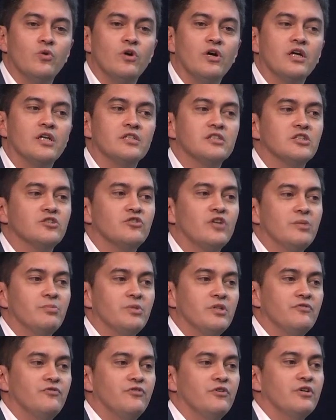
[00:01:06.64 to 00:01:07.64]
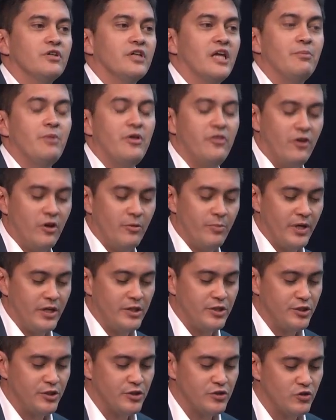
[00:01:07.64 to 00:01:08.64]
work as a treatment for
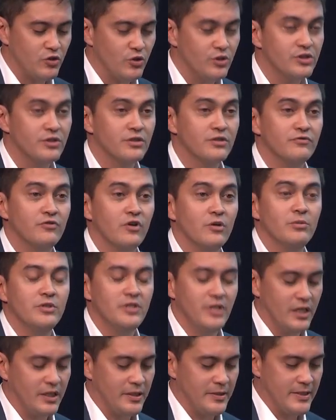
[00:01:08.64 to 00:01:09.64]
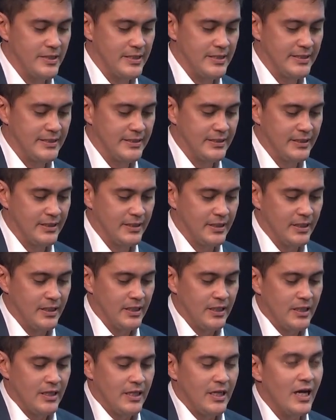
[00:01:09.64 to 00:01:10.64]
chemotherapy-induced nausea and vomiting?
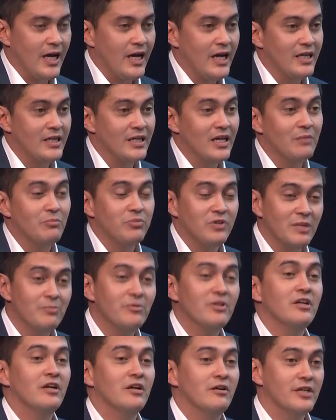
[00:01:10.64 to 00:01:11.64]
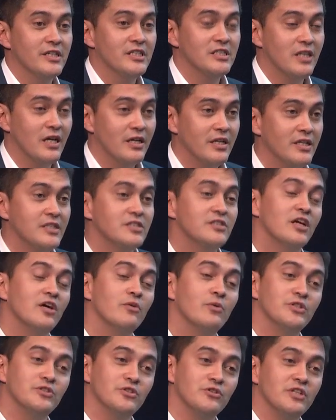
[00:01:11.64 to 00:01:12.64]
And preliminary studies,
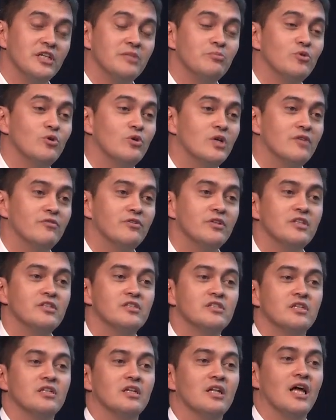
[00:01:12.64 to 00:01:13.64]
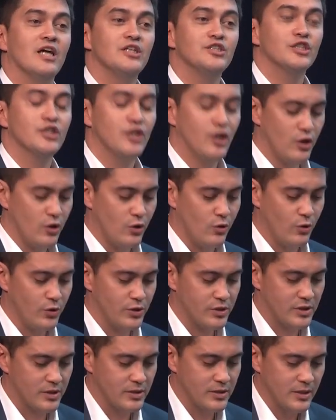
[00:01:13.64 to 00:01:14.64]
though we do need more evidence and larger
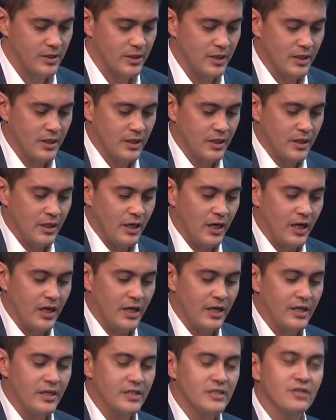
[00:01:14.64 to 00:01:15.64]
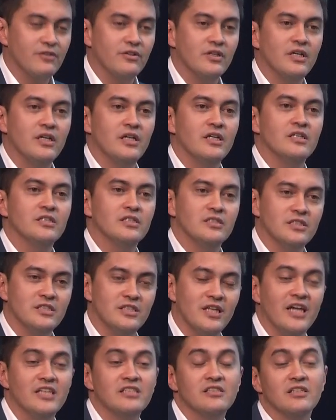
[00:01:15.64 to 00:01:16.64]
cohorts,
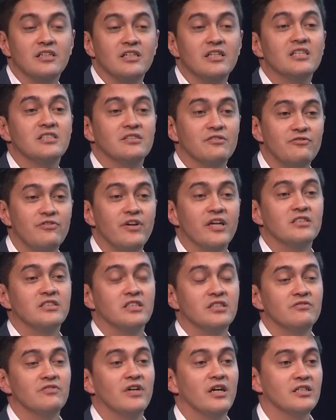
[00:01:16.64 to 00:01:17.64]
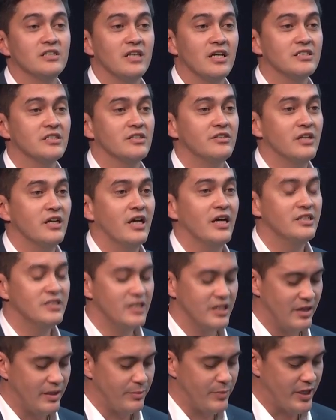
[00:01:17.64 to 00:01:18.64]
states that it is effective as an
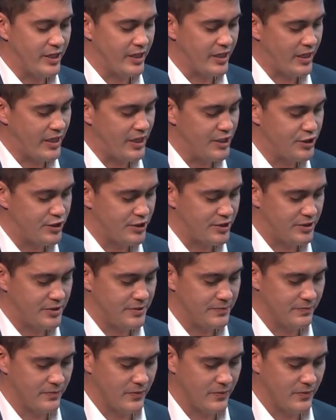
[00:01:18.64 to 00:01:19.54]
antiemetic agent.